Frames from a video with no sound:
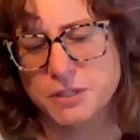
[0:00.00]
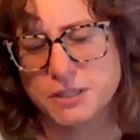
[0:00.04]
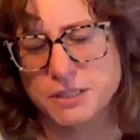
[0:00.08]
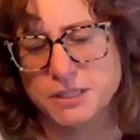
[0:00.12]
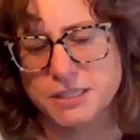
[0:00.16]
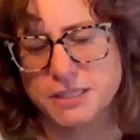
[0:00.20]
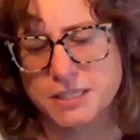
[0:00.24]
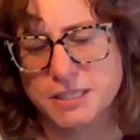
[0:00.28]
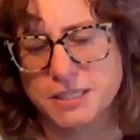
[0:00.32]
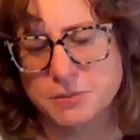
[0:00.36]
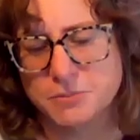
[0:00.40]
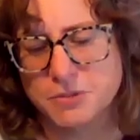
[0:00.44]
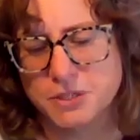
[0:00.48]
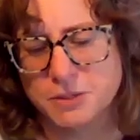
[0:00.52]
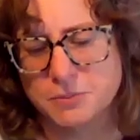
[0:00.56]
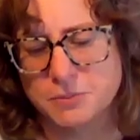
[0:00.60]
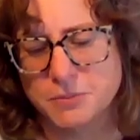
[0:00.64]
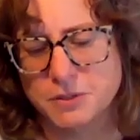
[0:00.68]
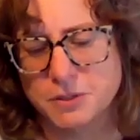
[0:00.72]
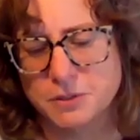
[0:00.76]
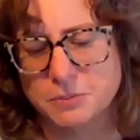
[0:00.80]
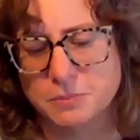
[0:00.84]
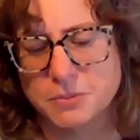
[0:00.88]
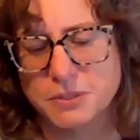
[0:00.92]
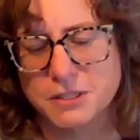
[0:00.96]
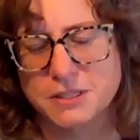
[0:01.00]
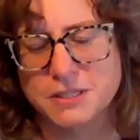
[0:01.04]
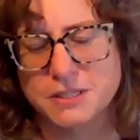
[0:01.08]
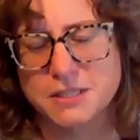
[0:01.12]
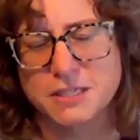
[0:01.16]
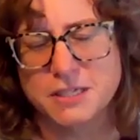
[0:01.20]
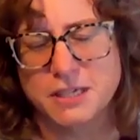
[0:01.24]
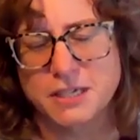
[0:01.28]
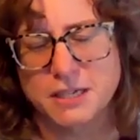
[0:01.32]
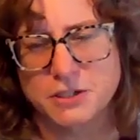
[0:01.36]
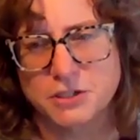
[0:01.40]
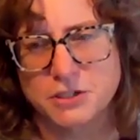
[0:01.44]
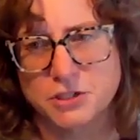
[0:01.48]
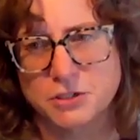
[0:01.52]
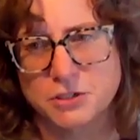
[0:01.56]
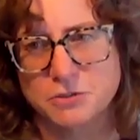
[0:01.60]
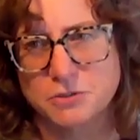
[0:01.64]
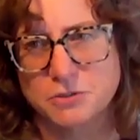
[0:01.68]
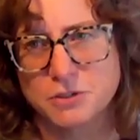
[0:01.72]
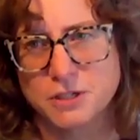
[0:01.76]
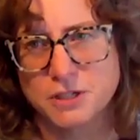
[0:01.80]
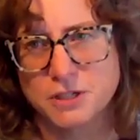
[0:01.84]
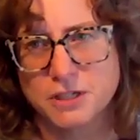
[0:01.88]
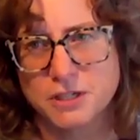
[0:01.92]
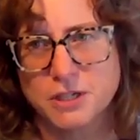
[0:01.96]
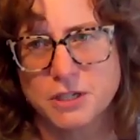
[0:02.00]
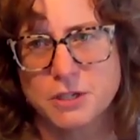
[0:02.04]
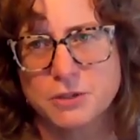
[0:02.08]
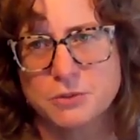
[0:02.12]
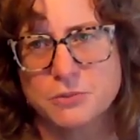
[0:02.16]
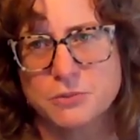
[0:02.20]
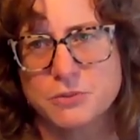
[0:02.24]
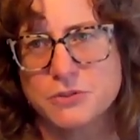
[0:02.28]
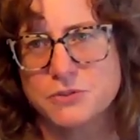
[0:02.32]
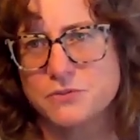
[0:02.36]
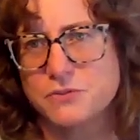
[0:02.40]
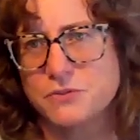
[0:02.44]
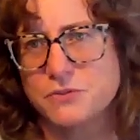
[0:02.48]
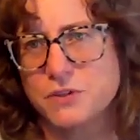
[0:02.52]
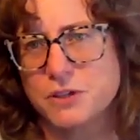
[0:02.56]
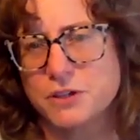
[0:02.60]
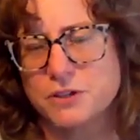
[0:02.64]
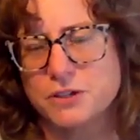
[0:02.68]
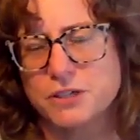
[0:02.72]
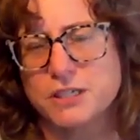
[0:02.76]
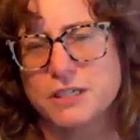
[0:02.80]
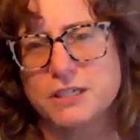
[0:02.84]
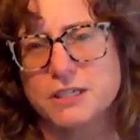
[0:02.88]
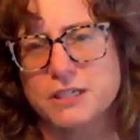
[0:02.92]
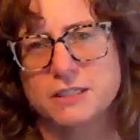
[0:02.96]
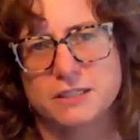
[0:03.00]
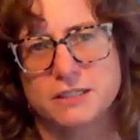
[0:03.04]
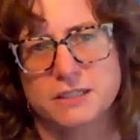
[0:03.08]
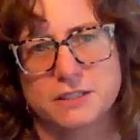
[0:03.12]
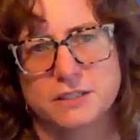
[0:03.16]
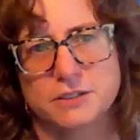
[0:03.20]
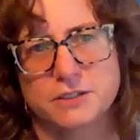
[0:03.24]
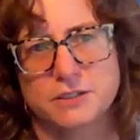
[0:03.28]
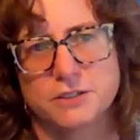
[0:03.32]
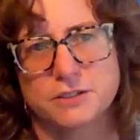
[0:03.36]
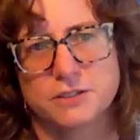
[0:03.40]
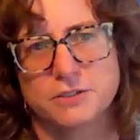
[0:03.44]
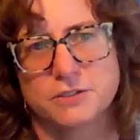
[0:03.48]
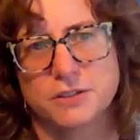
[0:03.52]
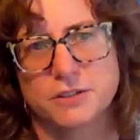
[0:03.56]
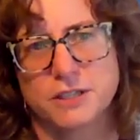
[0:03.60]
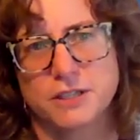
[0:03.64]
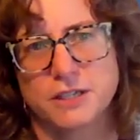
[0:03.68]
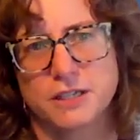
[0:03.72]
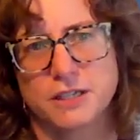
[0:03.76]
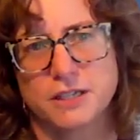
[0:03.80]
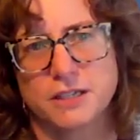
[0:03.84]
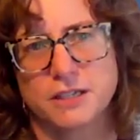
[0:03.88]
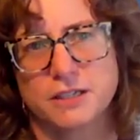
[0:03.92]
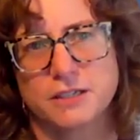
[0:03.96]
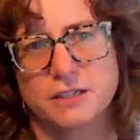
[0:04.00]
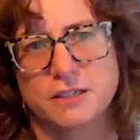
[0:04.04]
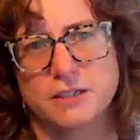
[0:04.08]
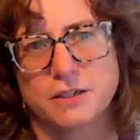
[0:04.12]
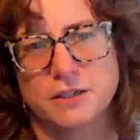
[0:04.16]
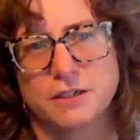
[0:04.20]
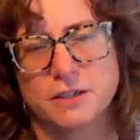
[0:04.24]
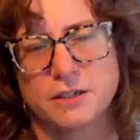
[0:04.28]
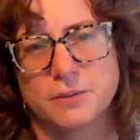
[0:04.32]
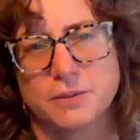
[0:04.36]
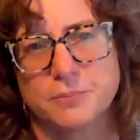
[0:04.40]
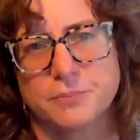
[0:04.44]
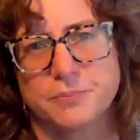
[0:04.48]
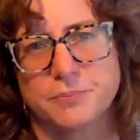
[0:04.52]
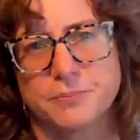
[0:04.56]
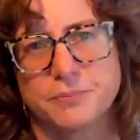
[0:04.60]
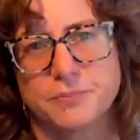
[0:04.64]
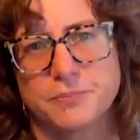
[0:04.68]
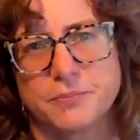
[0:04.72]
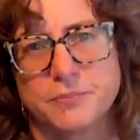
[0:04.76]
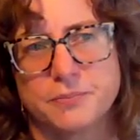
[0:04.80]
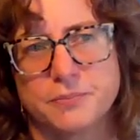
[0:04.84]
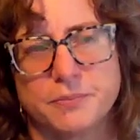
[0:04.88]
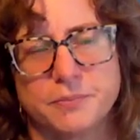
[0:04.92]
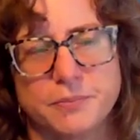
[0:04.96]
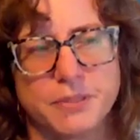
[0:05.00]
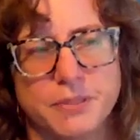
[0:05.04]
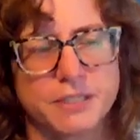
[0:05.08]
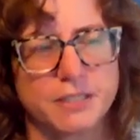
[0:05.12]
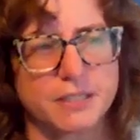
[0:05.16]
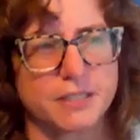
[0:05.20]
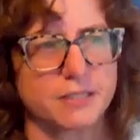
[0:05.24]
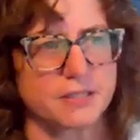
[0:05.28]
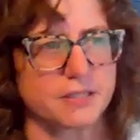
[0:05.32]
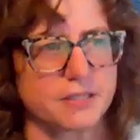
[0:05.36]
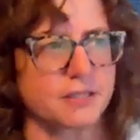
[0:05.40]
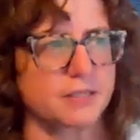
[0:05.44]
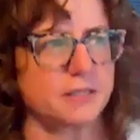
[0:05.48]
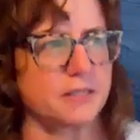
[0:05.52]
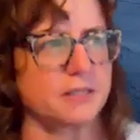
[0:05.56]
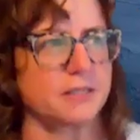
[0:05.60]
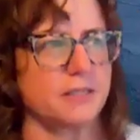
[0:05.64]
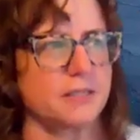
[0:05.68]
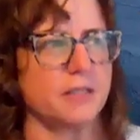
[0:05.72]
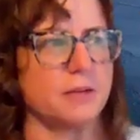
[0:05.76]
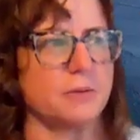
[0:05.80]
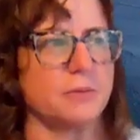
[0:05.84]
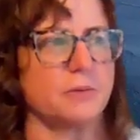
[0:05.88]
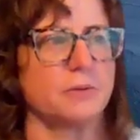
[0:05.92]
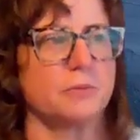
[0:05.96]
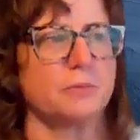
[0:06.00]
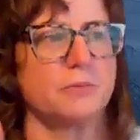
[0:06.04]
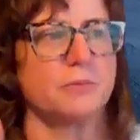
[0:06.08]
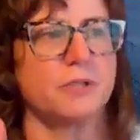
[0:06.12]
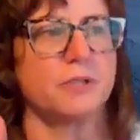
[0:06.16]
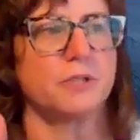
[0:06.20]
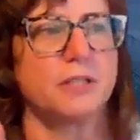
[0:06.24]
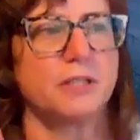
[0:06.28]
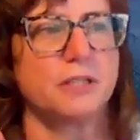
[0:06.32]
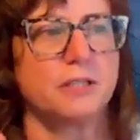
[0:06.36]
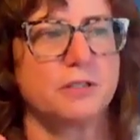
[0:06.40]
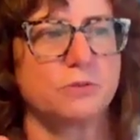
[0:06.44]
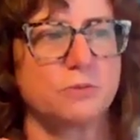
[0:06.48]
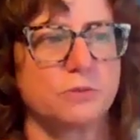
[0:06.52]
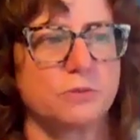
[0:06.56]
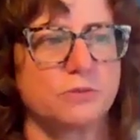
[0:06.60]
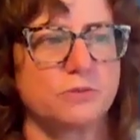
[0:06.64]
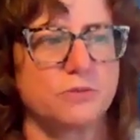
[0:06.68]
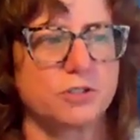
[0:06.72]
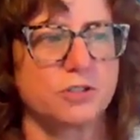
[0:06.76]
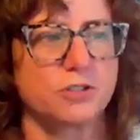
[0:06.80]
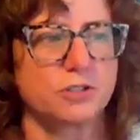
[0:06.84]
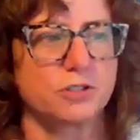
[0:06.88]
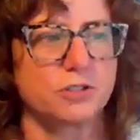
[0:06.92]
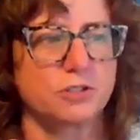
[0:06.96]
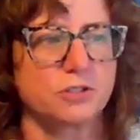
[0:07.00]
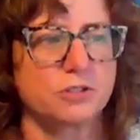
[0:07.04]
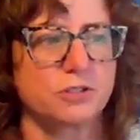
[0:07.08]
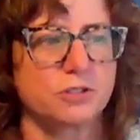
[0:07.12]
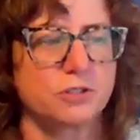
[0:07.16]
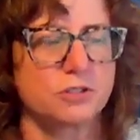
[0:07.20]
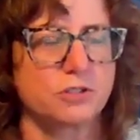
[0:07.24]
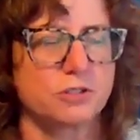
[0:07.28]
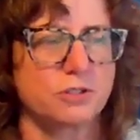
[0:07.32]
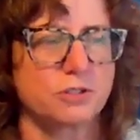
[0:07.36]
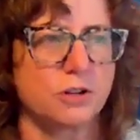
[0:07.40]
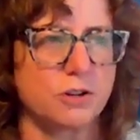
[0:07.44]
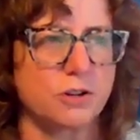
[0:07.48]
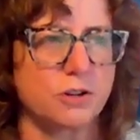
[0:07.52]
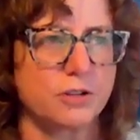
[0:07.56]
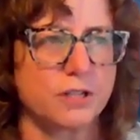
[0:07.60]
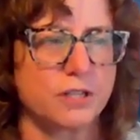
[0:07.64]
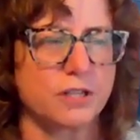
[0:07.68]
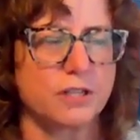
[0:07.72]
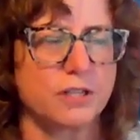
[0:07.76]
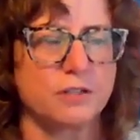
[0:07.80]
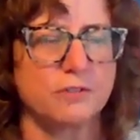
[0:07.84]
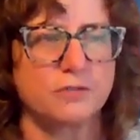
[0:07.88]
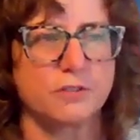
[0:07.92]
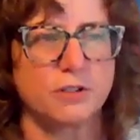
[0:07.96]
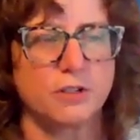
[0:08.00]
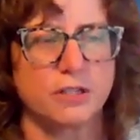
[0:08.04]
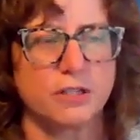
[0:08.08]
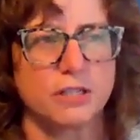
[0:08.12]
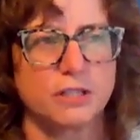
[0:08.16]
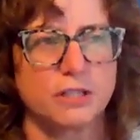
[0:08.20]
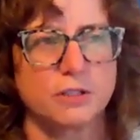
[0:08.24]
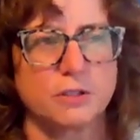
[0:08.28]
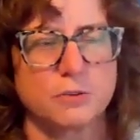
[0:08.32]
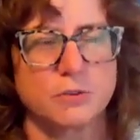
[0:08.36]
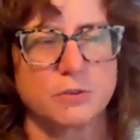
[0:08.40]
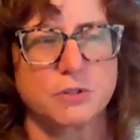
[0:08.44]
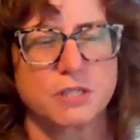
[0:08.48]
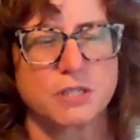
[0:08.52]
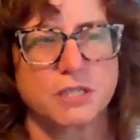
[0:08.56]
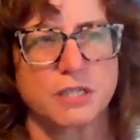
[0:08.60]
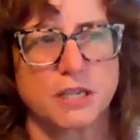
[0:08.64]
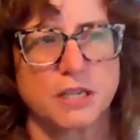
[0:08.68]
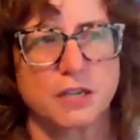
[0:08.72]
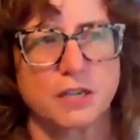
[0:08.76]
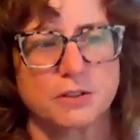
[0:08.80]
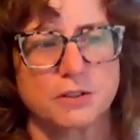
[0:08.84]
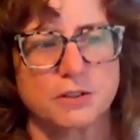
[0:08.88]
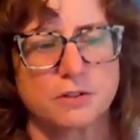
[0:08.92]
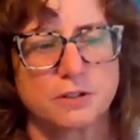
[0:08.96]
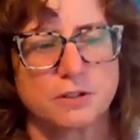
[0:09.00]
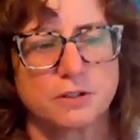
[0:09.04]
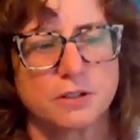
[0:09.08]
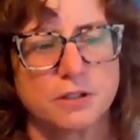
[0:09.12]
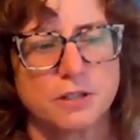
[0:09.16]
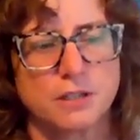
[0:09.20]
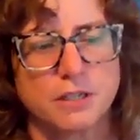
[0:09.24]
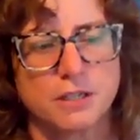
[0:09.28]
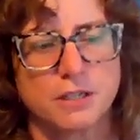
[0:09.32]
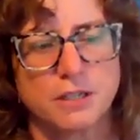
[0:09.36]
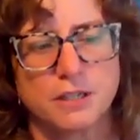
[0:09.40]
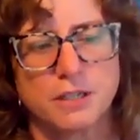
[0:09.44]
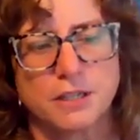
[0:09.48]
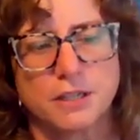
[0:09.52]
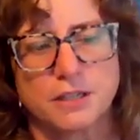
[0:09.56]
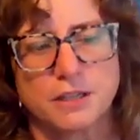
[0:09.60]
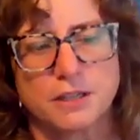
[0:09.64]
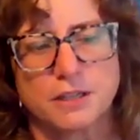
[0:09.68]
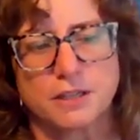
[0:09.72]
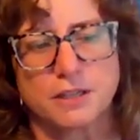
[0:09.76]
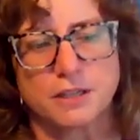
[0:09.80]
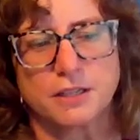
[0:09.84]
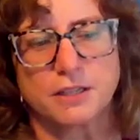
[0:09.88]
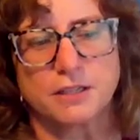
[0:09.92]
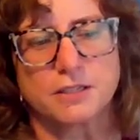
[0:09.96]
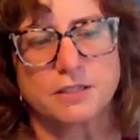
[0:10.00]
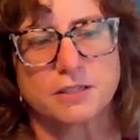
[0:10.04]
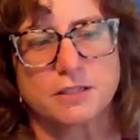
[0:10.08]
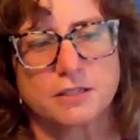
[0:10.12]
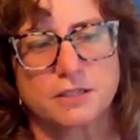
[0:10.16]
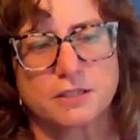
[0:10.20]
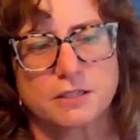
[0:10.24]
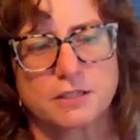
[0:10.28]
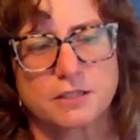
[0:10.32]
at the same time, the BEAD statute was very clear that because they were really sort of started very close together, that